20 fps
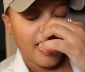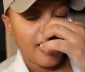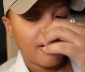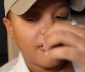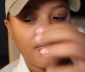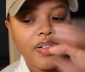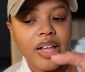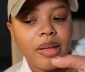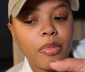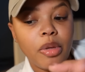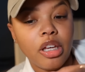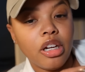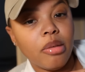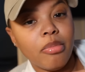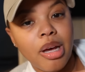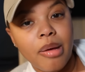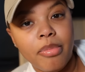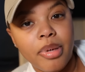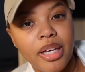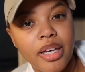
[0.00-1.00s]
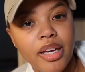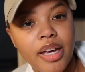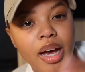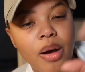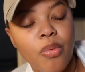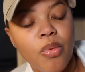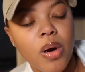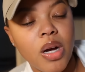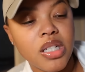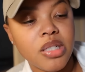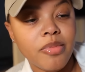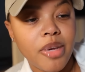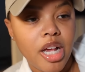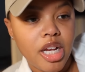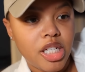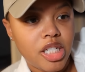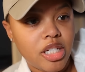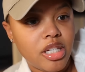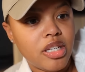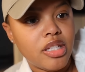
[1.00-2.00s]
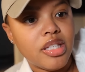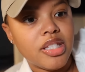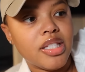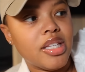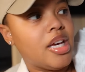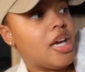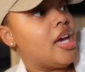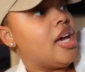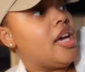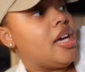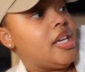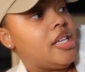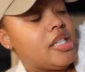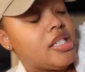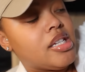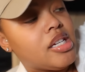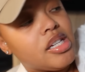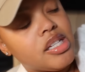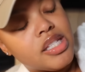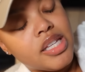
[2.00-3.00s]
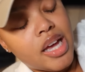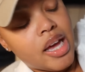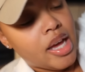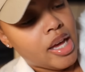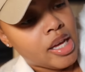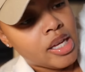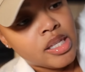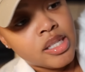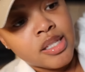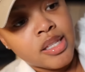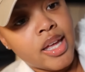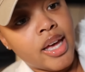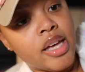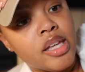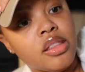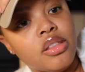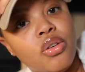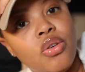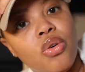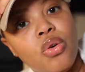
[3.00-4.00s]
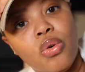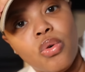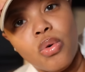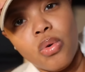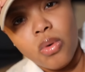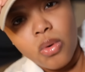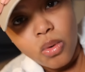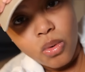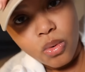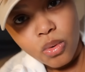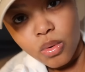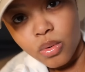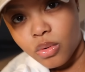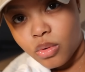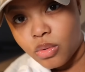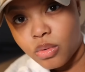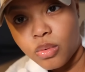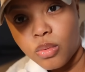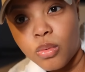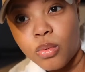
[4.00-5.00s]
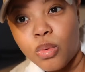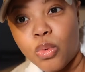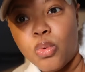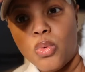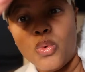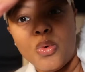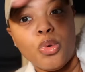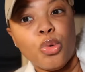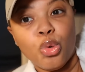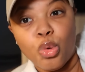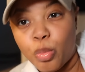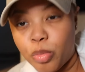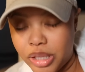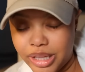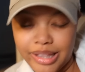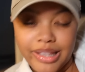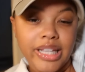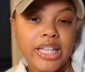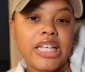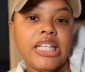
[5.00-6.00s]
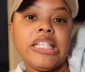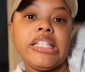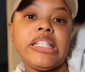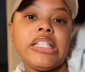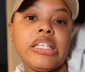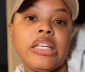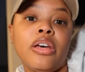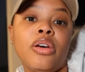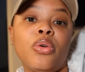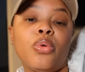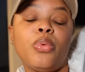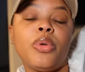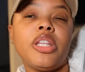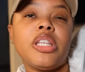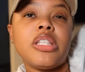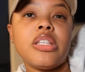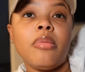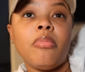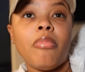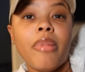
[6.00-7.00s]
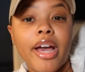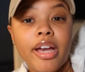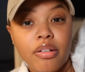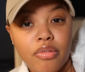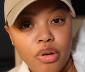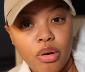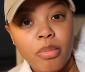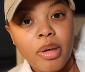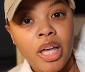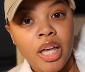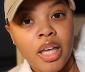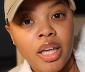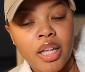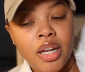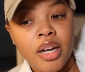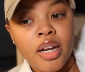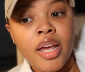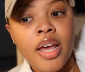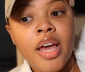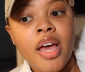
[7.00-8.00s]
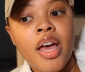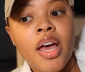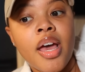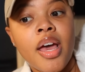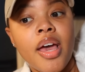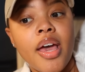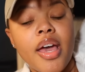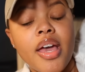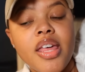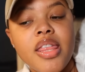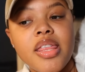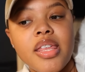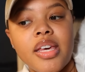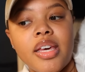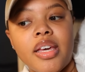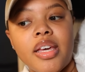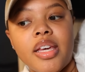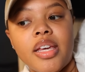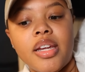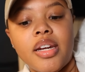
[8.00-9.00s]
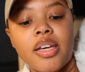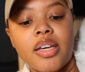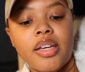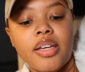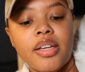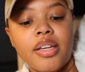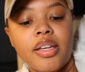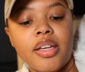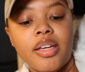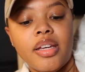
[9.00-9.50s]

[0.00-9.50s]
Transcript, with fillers: I didn't feel like making up my bed. I washed my sheets, sanitized like the whole place with some Microban, and then